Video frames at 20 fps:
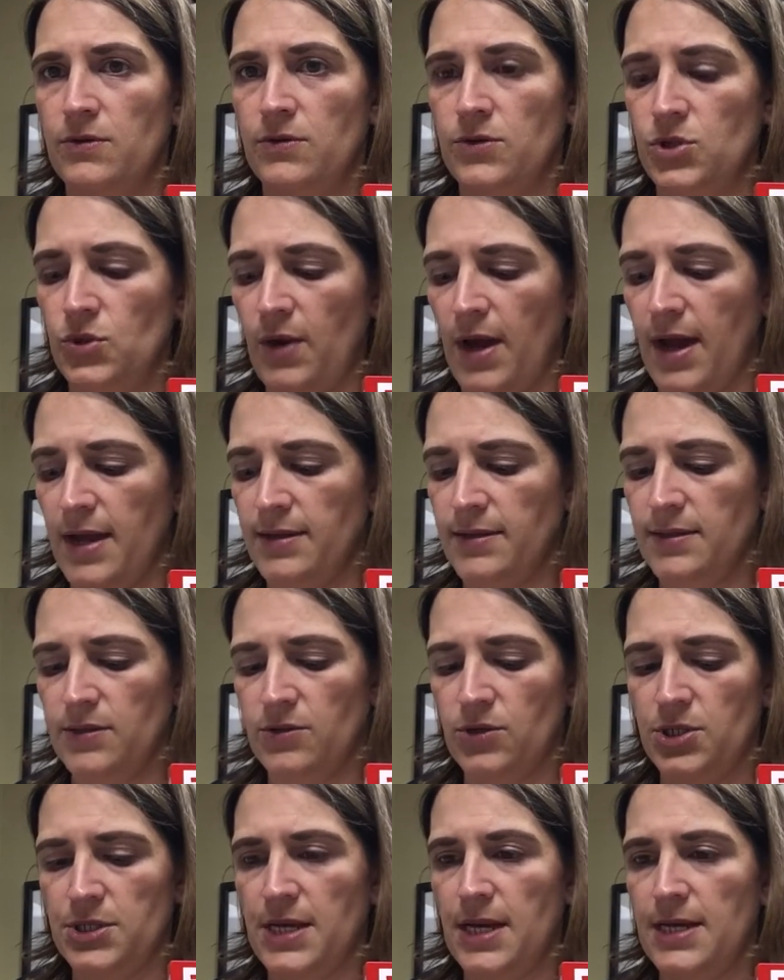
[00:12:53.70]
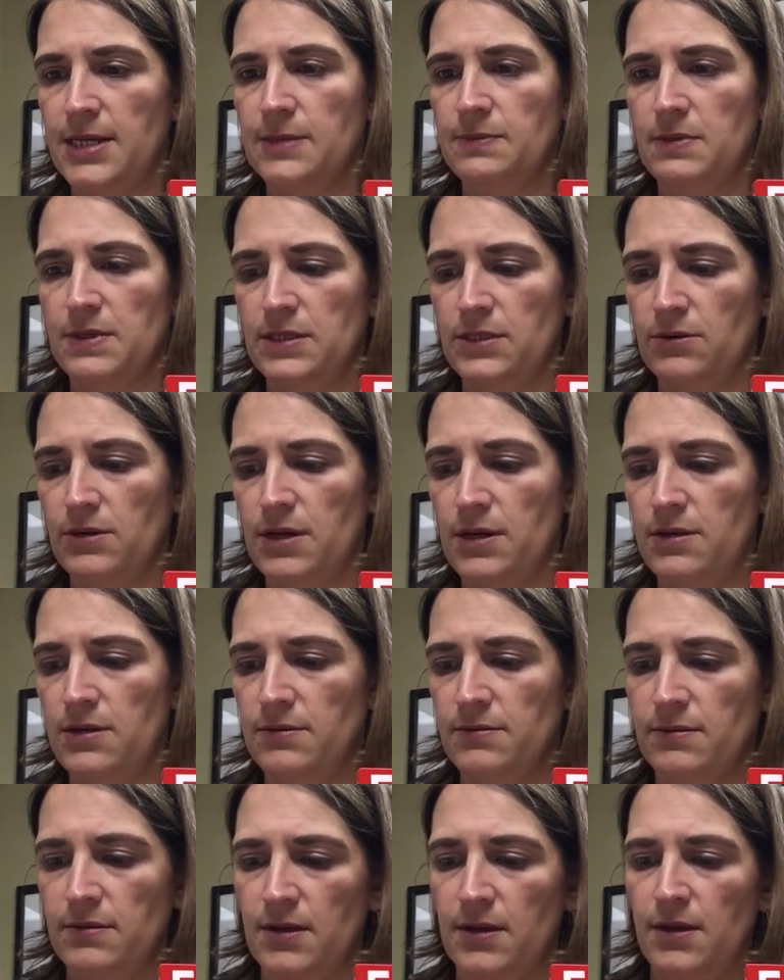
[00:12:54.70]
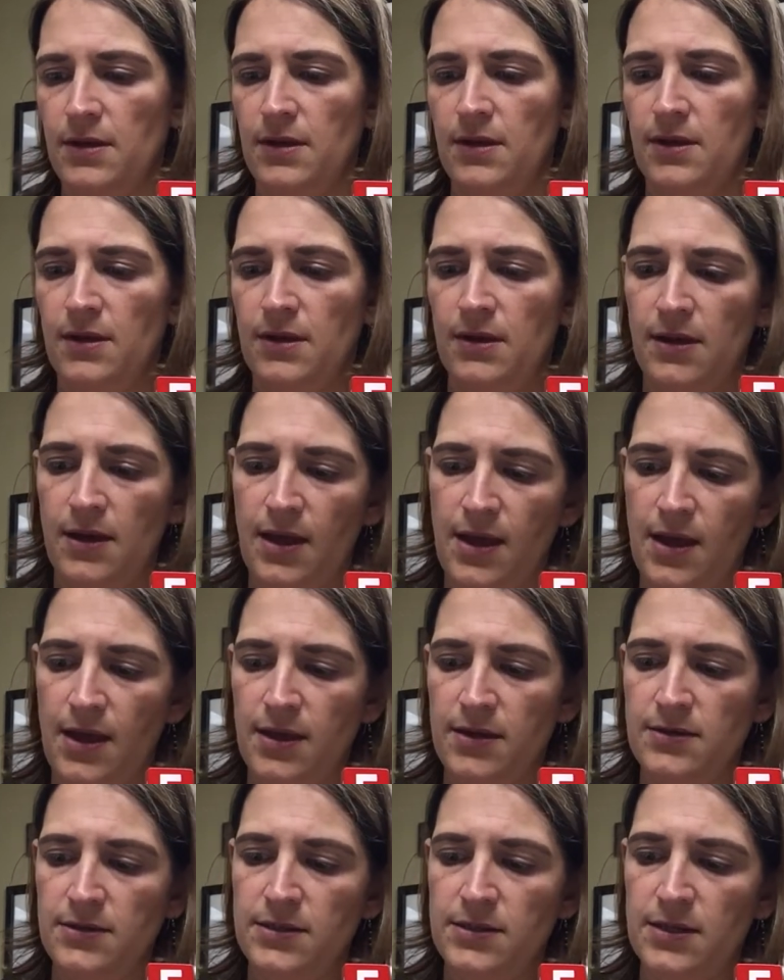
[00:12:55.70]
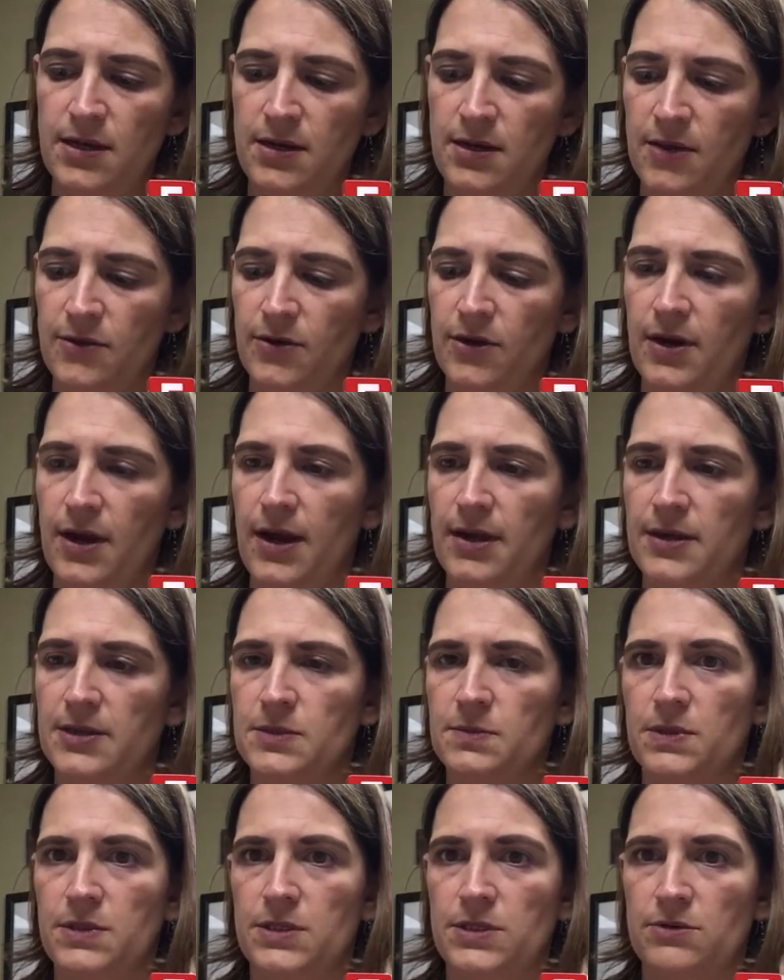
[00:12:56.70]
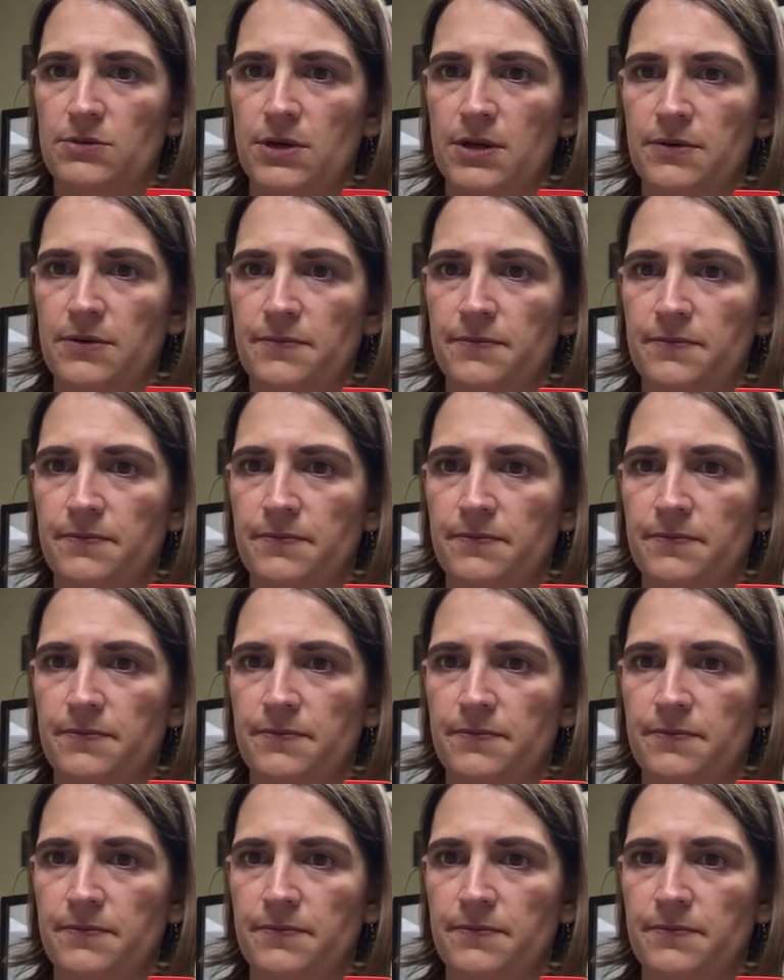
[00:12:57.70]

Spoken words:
twice. So there's x plus 3 and another x plus 3.